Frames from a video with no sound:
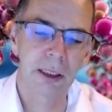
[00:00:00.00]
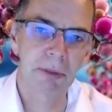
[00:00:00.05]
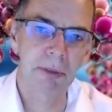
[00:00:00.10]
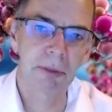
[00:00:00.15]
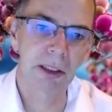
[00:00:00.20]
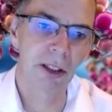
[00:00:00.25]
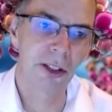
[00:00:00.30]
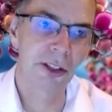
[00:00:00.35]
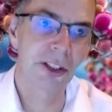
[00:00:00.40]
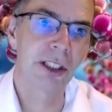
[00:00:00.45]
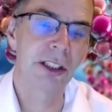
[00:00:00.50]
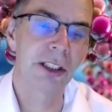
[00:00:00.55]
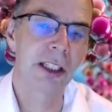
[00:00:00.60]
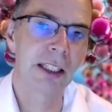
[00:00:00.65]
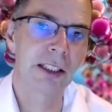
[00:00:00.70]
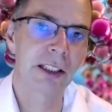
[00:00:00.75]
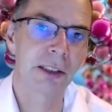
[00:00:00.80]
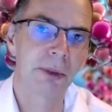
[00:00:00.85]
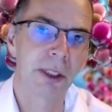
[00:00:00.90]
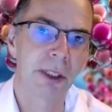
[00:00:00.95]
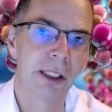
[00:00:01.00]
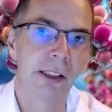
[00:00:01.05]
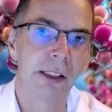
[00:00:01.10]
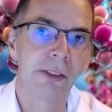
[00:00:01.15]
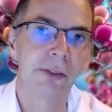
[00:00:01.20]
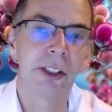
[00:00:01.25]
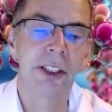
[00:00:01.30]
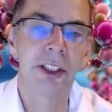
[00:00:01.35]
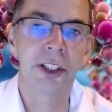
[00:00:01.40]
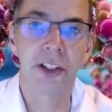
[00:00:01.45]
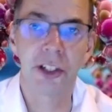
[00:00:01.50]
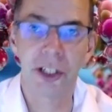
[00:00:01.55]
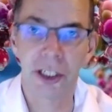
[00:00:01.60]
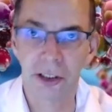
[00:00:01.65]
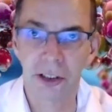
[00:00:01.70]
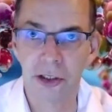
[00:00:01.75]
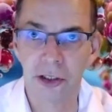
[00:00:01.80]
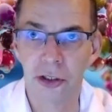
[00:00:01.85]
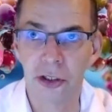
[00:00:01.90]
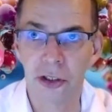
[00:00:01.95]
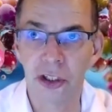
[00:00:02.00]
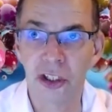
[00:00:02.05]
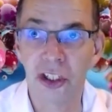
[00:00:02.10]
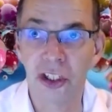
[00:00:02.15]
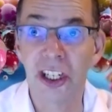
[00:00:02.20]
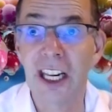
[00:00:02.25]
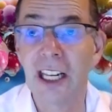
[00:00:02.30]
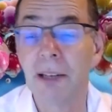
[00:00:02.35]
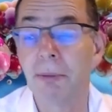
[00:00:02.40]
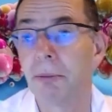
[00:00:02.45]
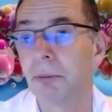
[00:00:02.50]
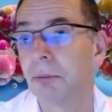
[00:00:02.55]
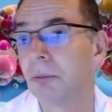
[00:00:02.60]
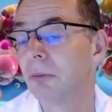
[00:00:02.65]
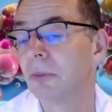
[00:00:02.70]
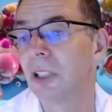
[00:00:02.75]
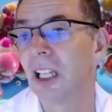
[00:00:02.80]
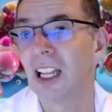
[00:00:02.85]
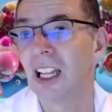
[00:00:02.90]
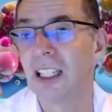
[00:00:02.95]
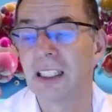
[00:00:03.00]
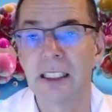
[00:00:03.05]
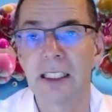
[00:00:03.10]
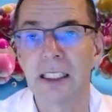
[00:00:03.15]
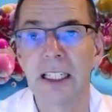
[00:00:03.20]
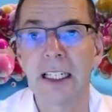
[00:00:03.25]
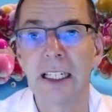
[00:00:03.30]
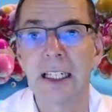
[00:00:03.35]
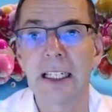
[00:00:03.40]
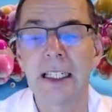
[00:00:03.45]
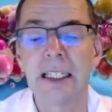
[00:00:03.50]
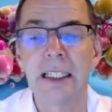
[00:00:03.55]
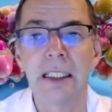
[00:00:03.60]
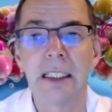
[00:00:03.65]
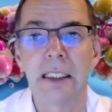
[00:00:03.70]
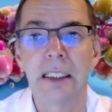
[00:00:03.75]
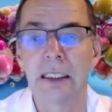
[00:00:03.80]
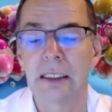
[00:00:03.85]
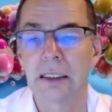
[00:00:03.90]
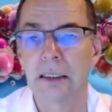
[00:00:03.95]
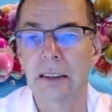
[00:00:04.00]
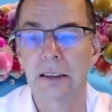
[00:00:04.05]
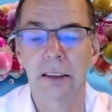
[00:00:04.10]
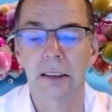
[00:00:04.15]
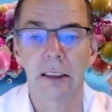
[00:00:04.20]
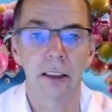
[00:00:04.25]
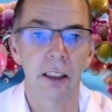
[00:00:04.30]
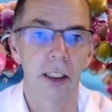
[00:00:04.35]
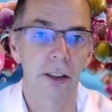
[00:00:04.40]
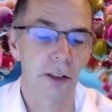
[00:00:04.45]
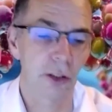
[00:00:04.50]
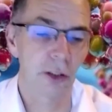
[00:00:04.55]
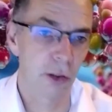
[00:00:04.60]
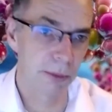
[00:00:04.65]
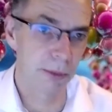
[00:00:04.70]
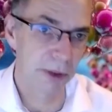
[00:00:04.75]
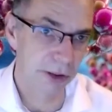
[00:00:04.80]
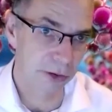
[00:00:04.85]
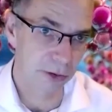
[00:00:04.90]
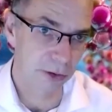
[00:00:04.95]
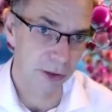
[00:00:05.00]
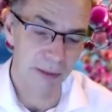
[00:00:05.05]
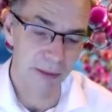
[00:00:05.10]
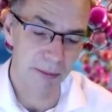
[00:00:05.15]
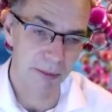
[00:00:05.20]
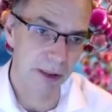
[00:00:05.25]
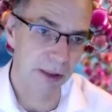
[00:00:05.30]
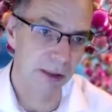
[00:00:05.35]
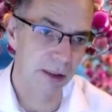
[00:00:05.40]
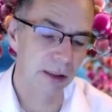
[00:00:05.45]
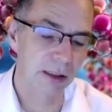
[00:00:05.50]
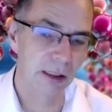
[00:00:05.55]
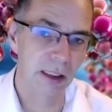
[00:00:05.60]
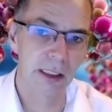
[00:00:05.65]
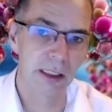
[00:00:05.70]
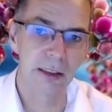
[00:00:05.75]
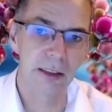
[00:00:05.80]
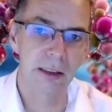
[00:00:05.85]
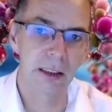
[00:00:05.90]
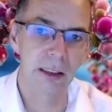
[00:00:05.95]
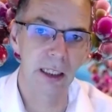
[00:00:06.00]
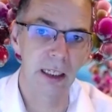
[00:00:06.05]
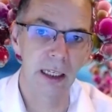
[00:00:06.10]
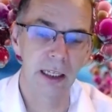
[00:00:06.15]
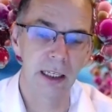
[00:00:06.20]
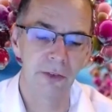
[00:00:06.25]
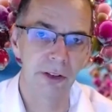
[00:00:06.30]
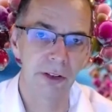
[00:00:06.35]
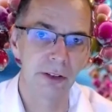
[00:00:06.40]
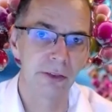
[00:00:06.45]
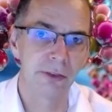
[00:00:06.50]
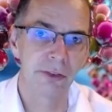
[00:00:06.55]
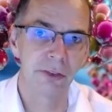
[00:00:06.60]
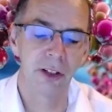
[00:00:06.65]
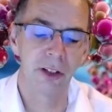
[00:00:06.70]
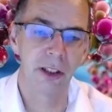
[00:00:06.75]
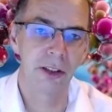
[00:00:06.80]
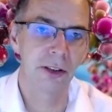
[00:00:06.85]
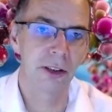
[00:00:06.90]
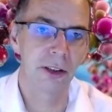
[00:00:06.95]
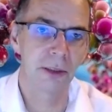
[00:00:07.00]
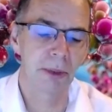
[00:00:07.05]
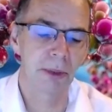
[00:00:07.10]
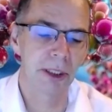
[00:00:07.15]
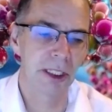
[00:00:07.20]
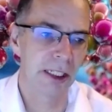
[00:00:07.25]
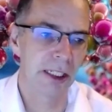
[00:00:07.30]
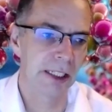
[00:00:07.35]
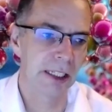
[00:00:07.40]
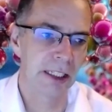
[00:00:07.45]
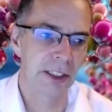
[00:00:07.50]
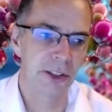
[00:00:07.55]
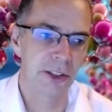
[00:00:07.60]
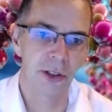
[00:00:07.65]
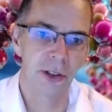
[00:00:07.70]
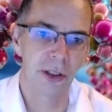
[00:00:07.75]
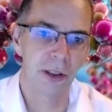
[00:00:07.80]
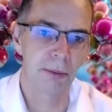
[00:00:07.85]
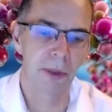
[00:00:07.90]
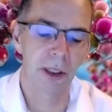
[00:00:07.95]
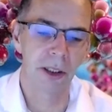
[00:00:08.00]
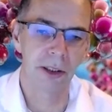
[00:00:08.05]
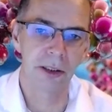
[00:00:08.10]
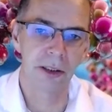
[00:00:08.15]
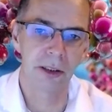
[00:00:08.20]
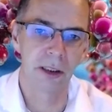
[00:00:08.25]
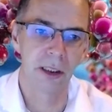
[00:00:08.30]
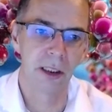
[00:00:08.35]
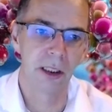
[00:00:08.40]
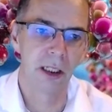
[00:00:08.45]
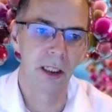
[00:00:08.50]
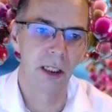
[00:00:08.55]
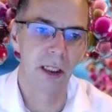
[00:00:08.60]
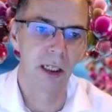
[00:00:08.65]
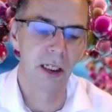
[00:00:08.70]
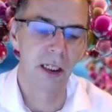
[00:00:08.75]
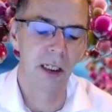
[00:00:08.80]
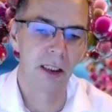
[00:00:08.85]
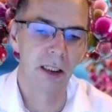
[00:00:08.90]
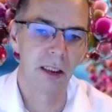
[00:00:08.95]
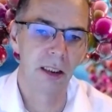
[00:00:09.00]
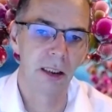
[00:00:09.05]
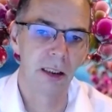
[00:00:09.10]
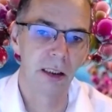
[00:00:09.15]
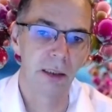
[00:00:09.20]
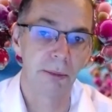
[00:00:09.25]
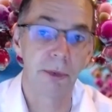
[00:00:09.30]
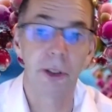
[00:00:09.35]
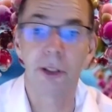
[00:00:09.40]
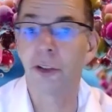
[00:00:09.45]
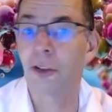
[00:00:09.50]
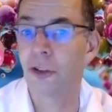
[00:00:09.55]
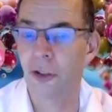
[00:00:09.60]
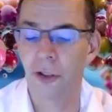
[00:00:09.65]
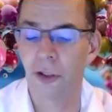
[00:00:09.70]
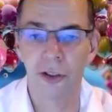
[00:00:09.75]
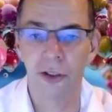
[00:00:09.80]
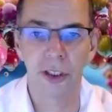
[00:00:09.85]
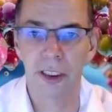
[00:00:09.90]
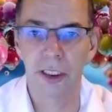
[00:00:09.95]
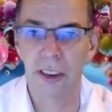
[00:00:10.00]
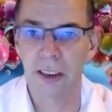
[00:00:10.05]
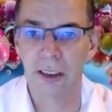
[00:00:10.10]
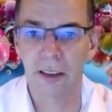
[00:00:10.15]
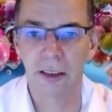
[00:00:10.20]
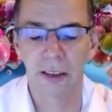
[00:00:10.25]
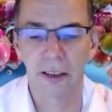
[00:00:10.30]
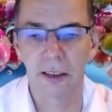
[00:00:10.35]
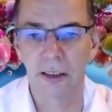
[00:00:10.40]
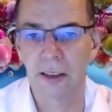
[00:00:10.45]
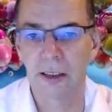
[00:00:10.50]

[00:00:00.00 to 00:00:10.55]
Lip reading: because it's a relatively cheap anti-glaucoma treatment. I haven't found there's been any issue about using it.